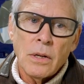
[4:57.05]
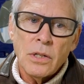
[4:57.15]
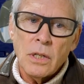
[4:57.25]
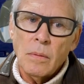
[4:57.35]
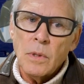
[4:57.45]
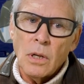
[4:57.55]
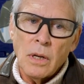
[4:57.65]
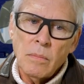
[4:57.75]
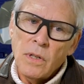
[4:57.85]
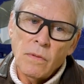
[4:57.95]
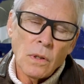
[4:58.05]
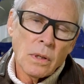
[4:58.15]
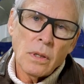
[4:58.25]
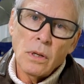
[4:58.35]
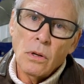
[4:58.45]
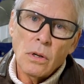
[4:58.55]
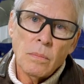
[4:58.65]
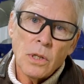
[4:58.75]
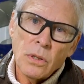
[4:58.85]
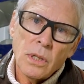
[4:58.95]
Sometimes, if you look at the
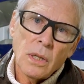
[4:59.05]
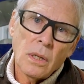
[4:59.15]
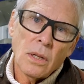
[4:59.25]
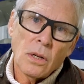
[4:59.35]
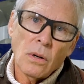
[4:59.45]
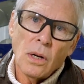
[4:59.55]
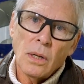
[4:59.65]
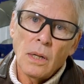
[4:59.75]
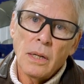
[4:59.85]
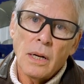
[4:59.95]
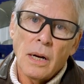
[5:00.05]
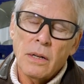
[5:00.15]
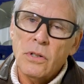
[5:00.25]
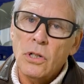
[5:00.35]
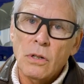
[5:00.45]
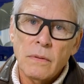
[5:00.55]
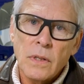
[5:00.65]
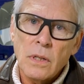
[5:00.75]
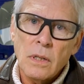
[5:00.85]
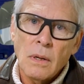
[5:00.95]
NOTAMs, you'll see that they're unlit, out of
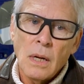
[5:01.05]
service.